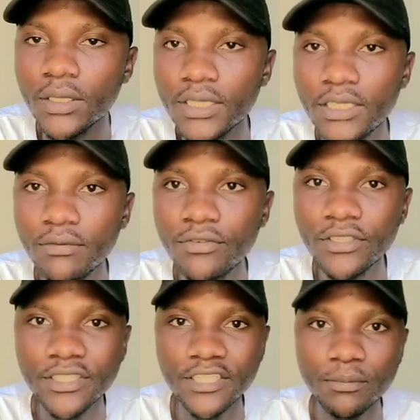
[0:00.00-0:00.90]
the
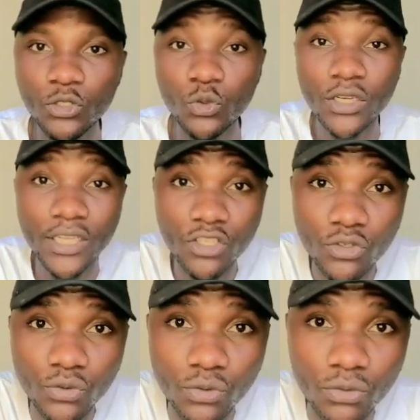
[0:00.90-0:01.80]
differences between the
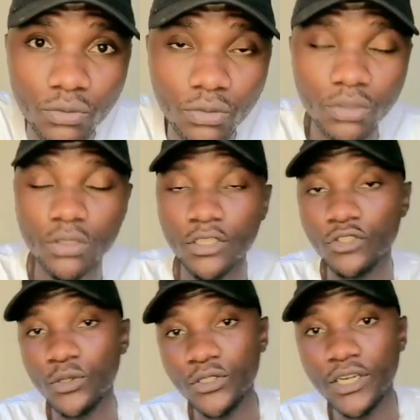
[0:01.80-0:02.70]
two the
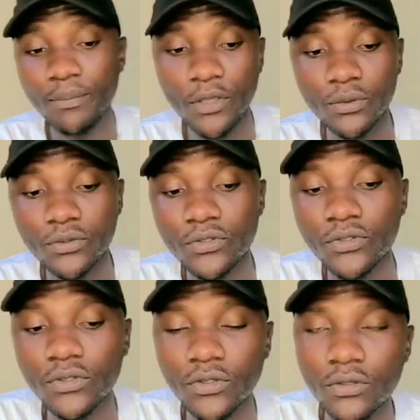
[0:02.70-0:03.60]
treasury bills
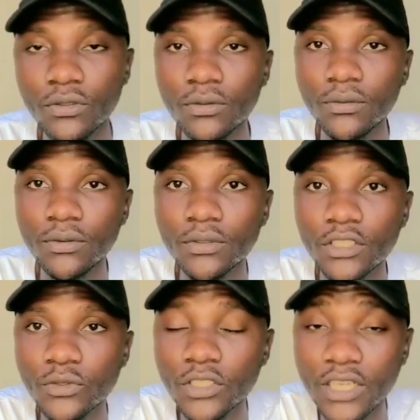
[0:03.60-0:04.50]
the
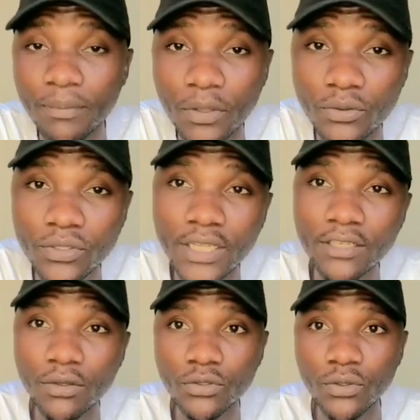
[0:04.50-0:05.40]
treasury bills
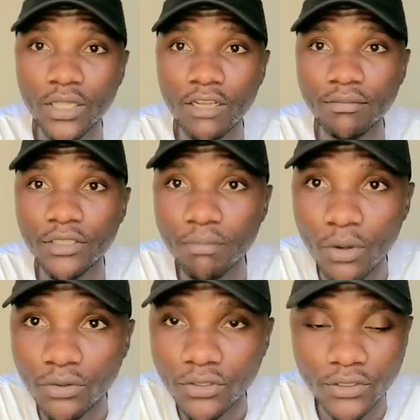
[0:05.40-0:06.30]
and also the government
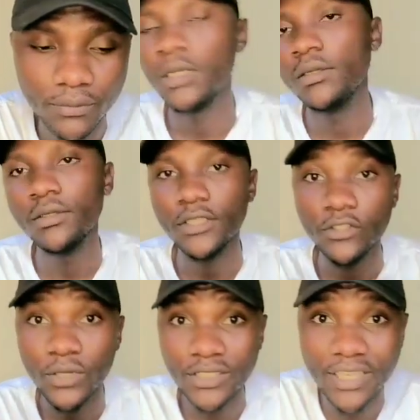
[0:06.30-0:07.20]
bonds the
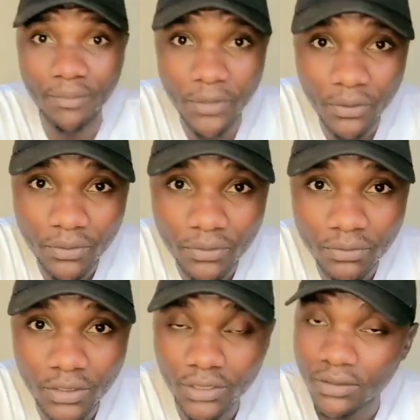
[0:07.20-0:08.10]
treasury bill
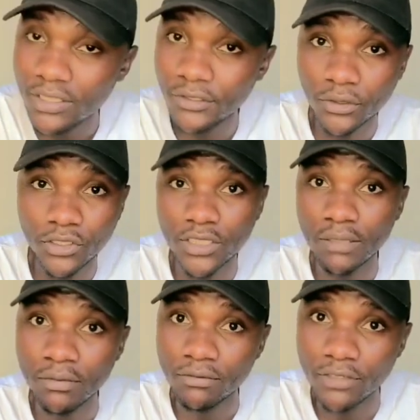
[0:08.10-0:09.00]
is a short-term
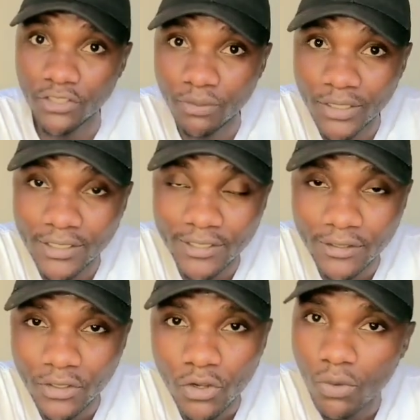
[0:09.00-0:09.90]
investment
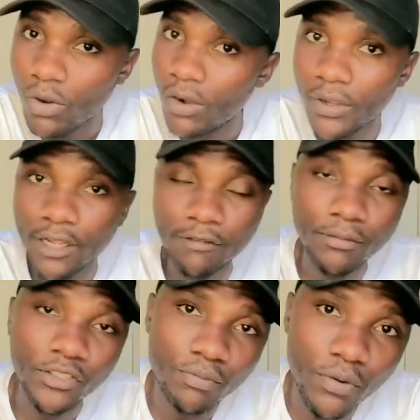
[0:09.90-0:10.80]
while a
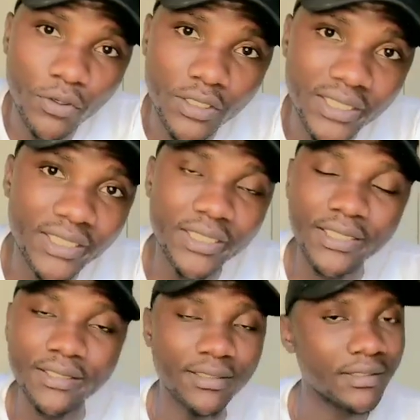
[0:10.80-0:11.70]
government bond
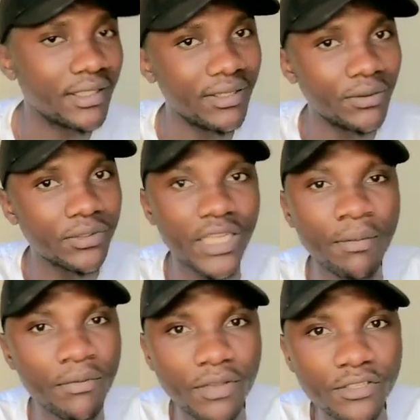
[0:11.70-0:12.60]
is a long-term
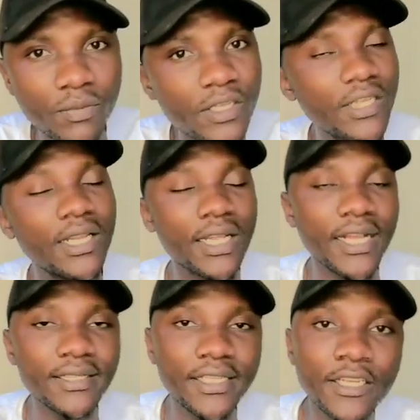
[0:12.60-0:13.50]
investment like i
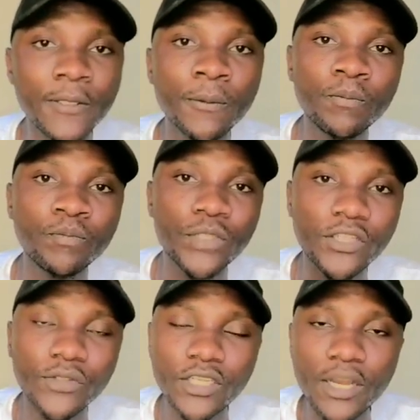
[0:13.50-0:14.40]
said the
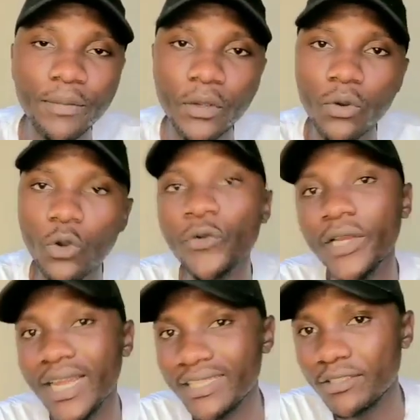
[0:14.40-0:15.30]
treasury bill only
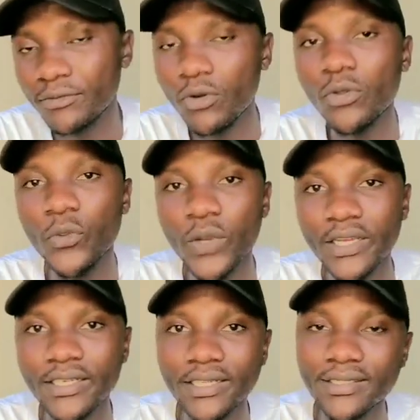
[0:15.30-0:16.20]
lasts for
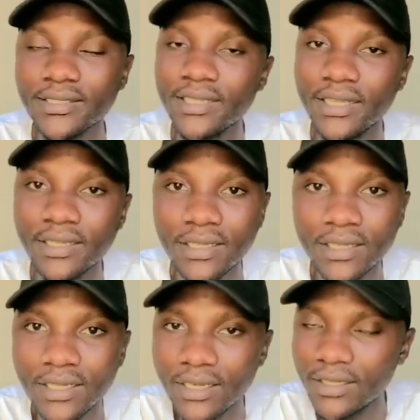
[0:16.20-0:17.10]
360
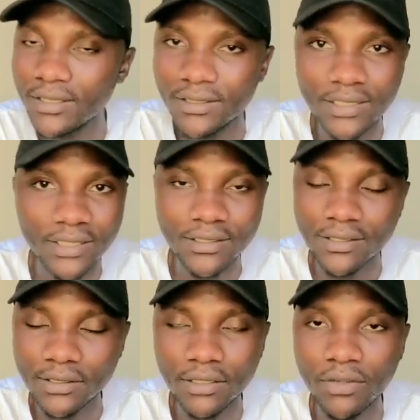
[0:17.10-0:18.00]
uh, days
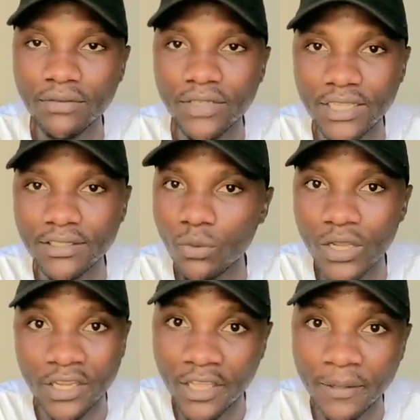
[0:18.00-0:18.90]
65 days
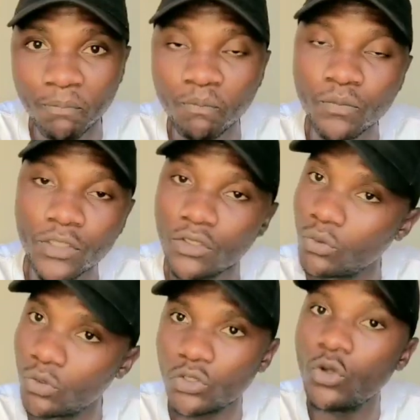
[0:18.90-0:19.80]
one year it will
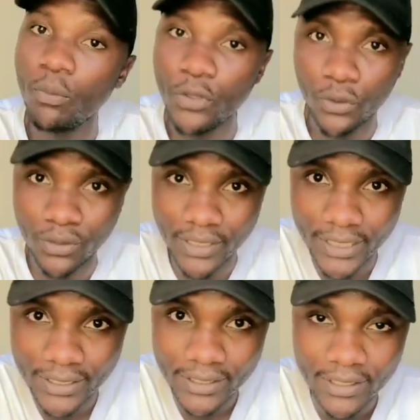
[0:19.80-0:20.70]
not go beyond
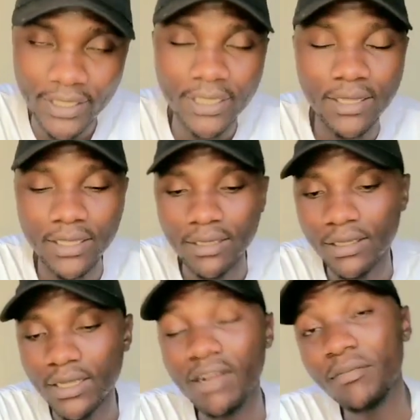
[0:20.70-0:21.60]
that. Then a
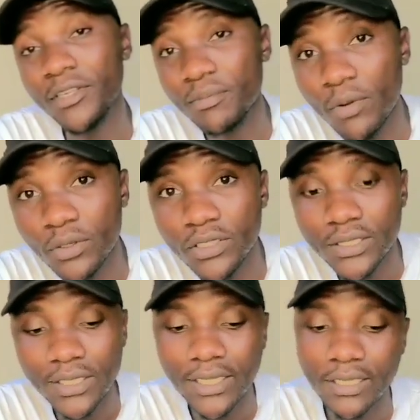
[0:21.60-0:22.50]
government bond,
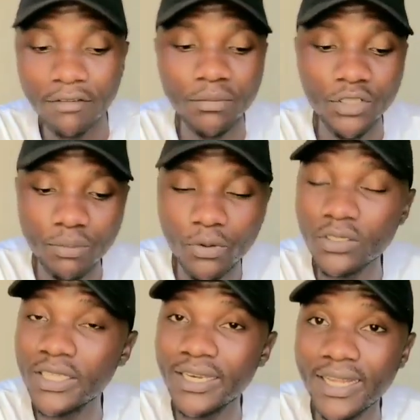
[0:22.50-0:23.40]
government bond
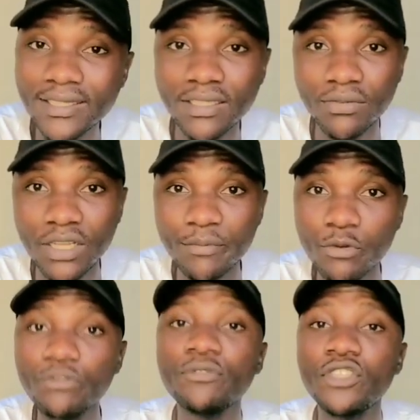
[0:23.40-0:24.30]
can last even up to
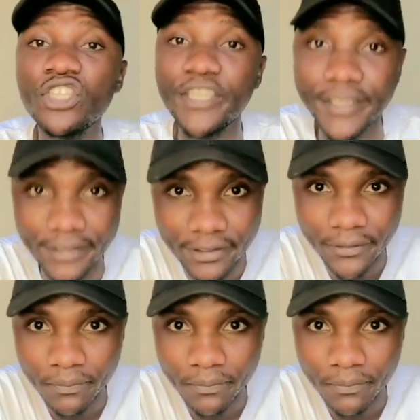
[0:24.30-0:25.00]
15 years.